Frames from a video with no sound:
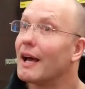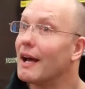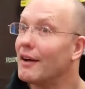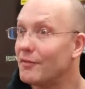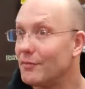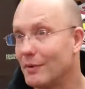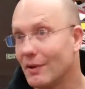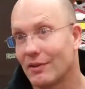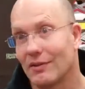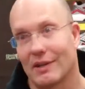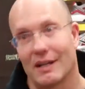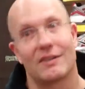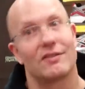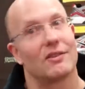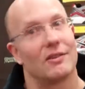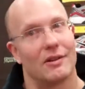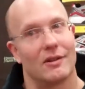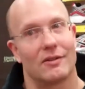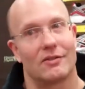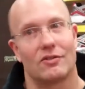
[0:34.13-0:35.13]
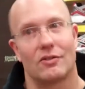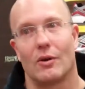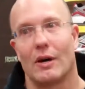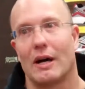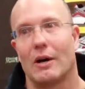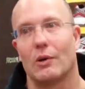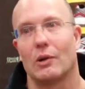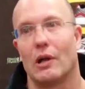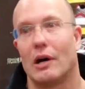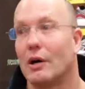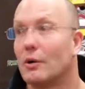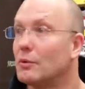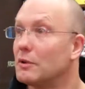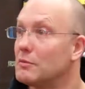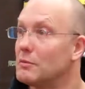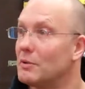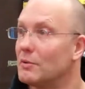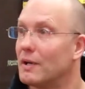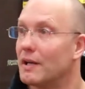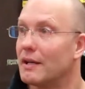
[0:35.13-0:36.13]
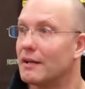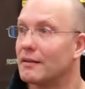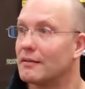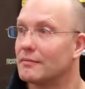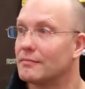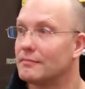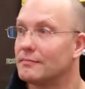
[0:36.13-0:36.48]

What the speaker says: A half marathon. That's a long. So how long will you be running?